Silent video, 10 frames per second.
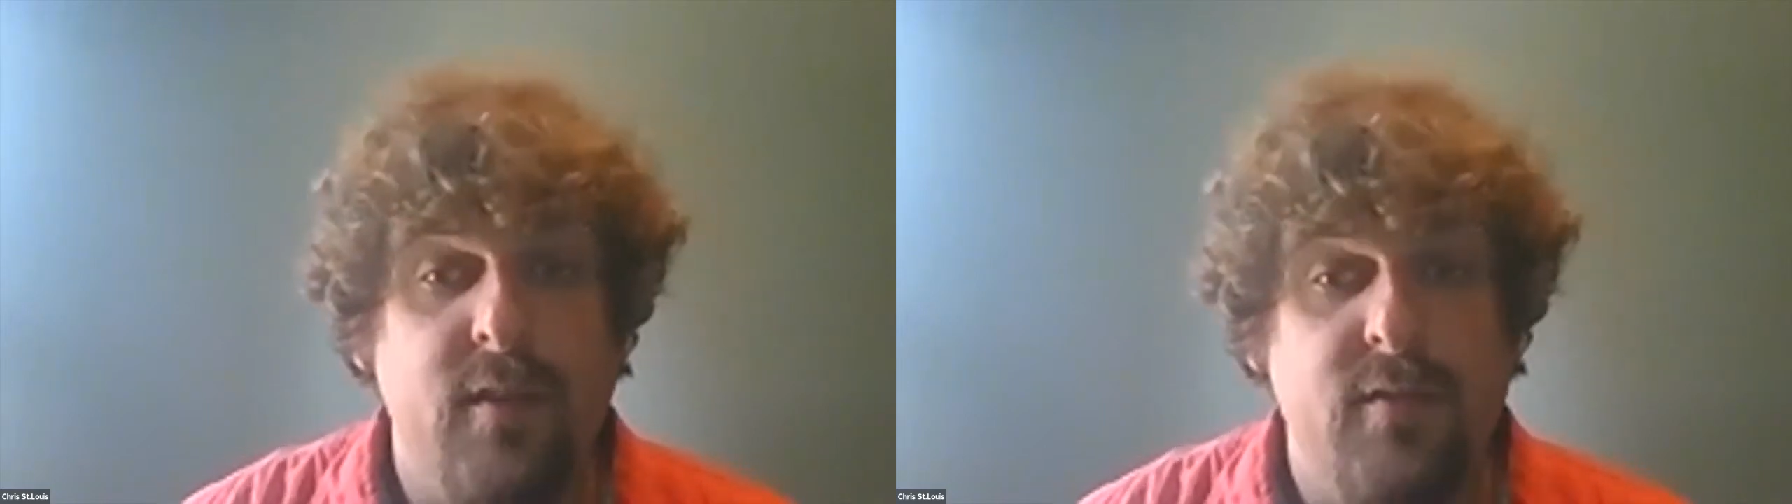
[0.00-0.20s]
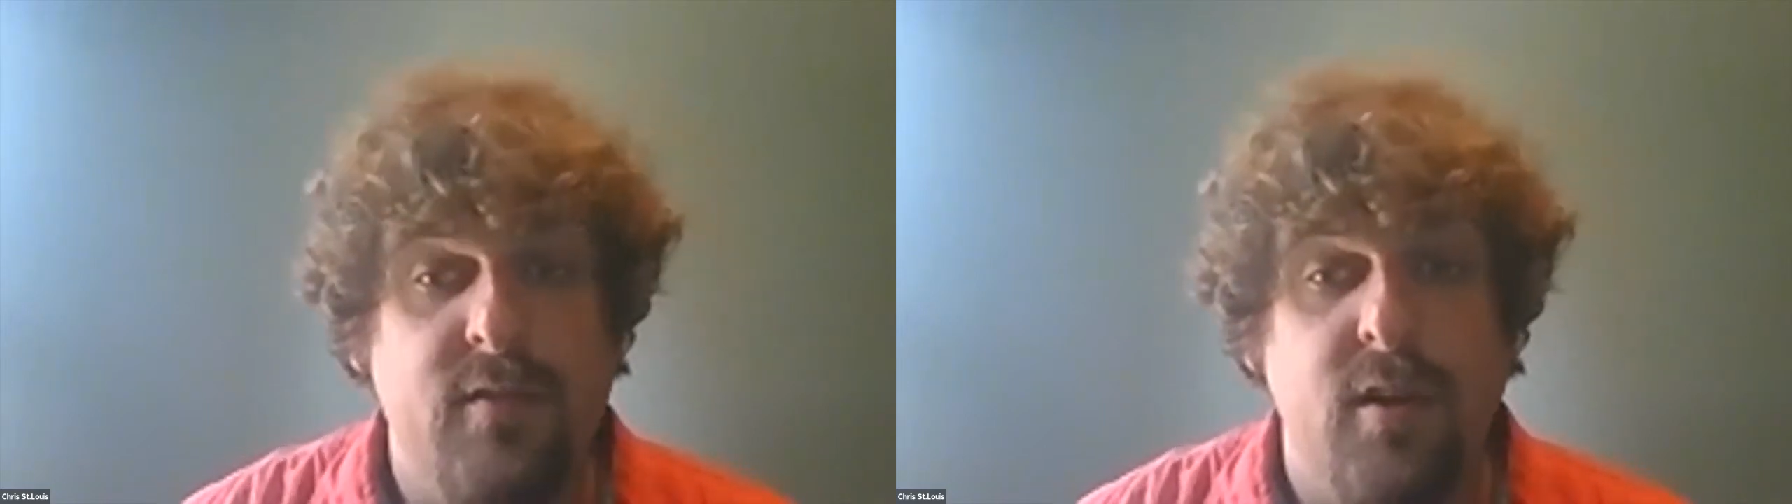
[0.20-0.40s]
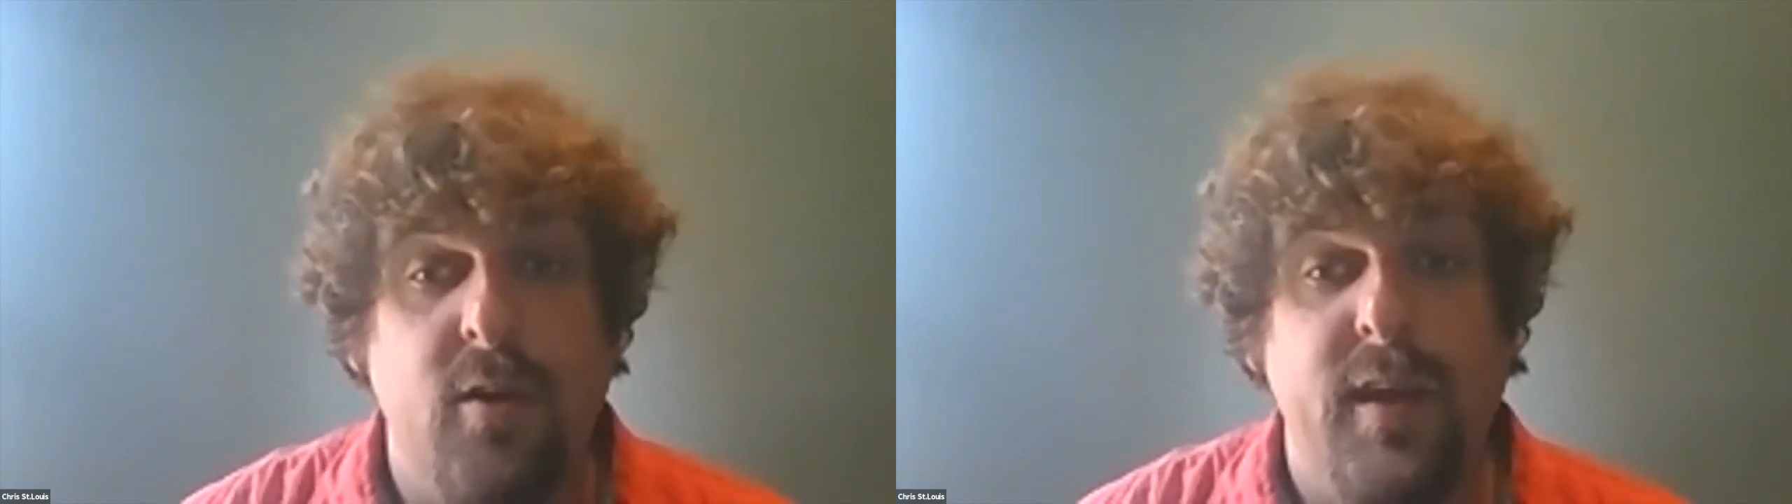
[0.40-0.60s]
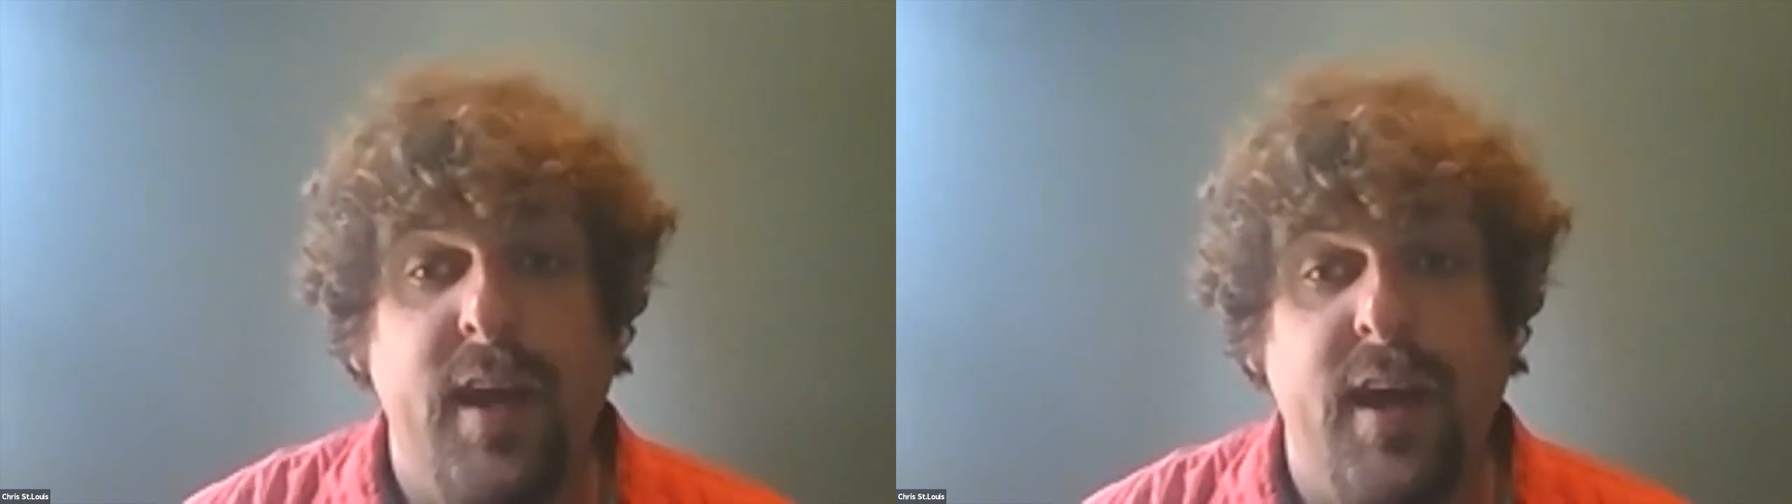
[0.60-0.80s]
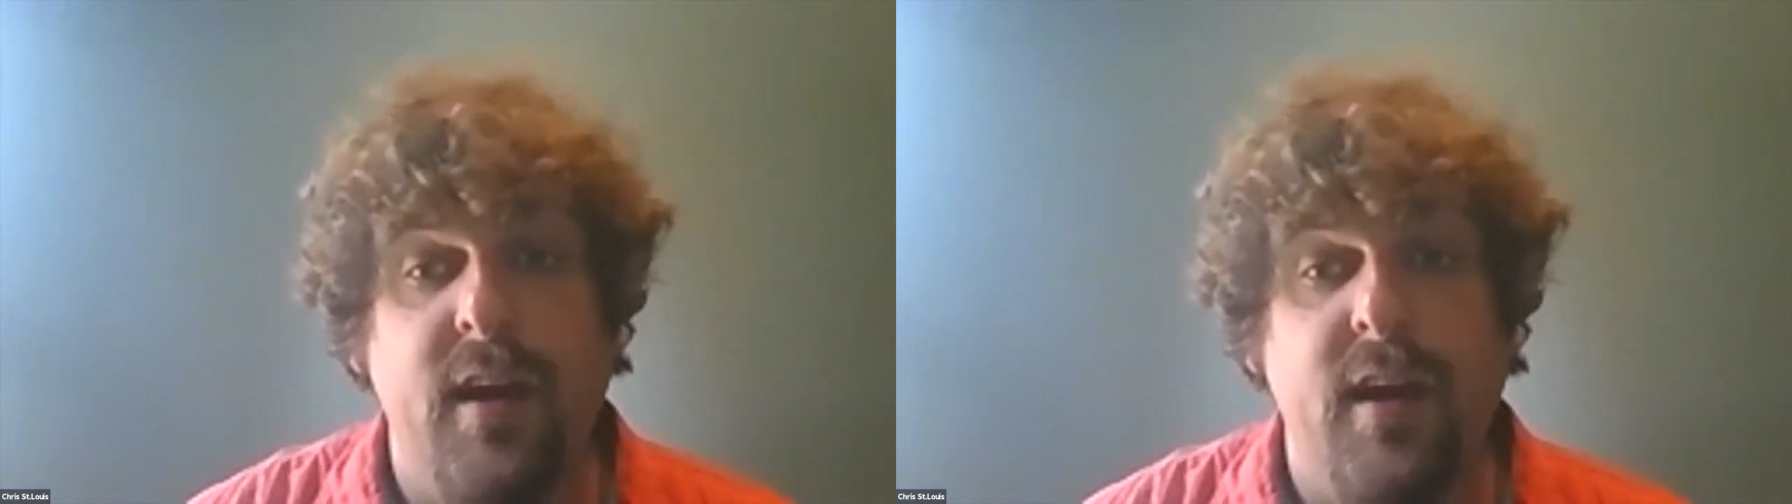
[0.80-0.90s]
state as well.